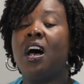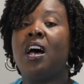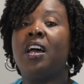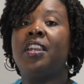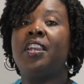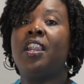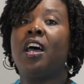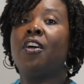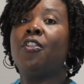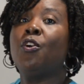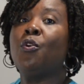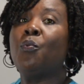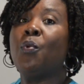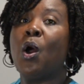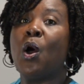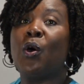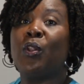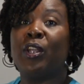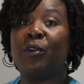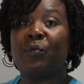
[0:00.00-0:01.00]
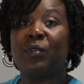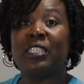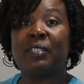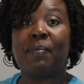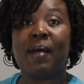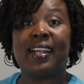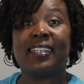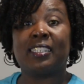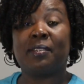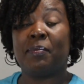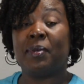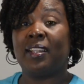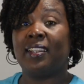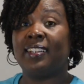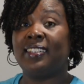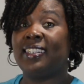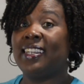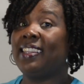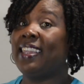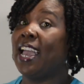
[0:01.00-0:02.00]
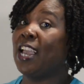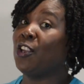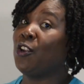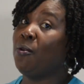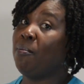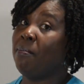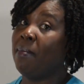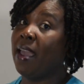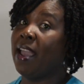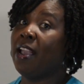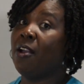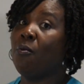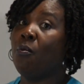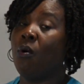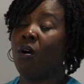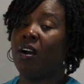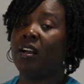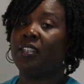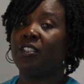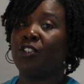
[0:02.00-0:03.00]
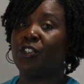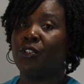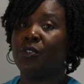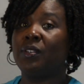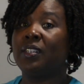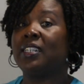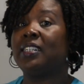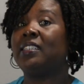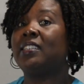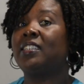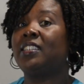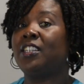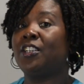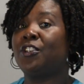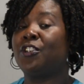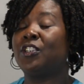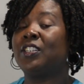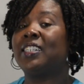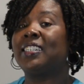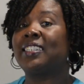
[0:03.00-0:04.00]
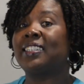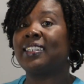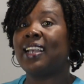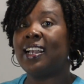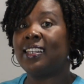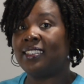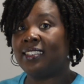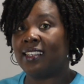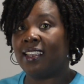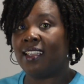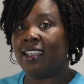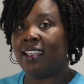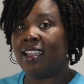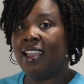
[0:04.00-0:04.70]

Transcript: Another role and responsibility that you may want to consider discussing